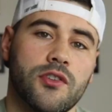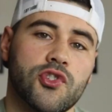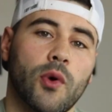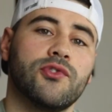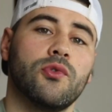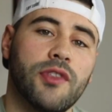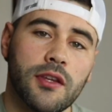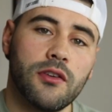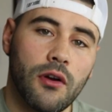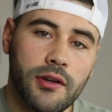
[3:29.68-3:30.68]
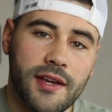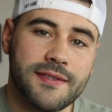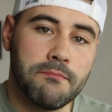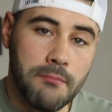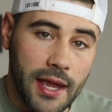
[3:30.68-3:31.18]
So I do think Yarde has
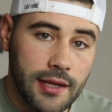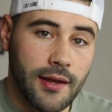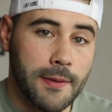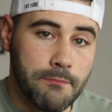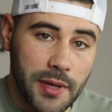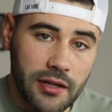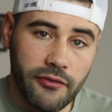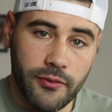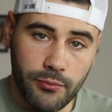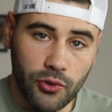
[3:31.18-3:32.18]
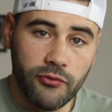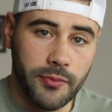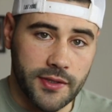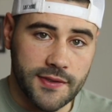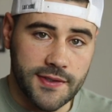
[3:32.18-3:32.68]
made a bit of
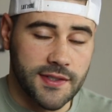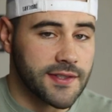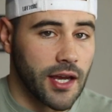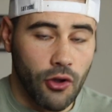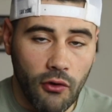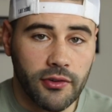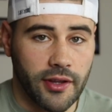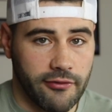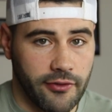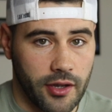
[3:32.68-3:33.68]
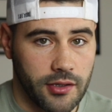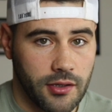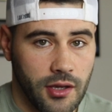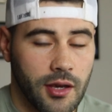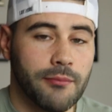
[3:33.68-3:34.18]
improvement since that Kovalev fight,
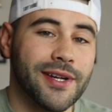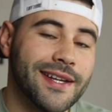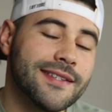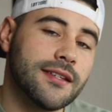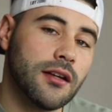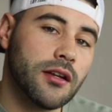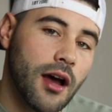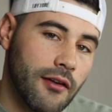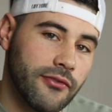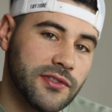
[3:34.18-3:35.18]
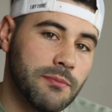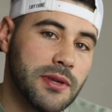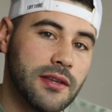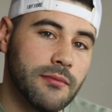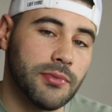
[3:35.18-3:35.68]
but is it enough to
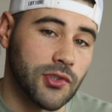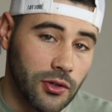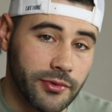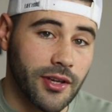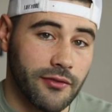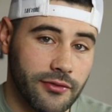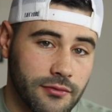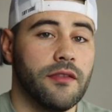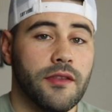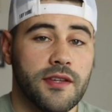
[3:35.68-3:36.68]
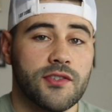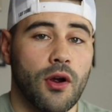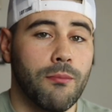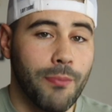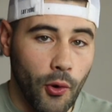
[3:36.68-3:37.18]
beat Beterbiev? These
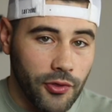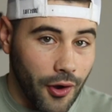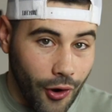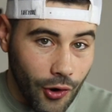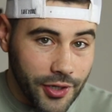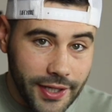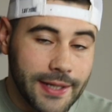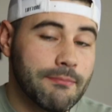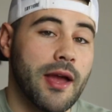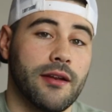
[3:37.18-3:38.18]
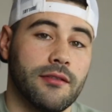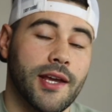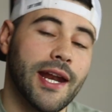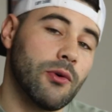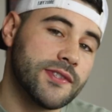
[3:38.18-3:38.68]
are both hard-hitting men,
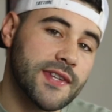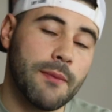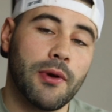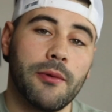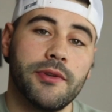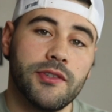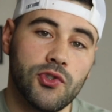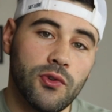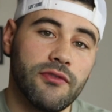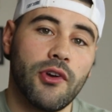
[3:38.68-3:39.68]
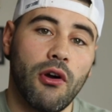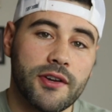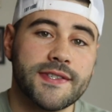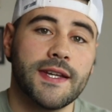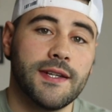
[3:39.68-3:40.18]
and I would say probably 2 of the
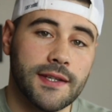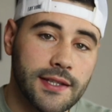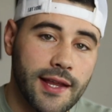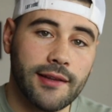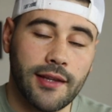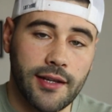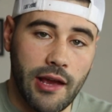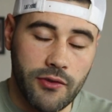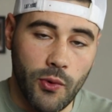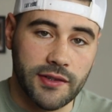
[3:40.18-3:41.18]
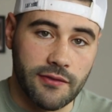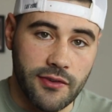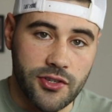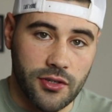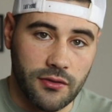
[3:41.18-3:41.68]
hardest hitting in that light heavyweight
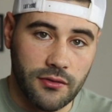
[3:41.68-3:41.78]
division.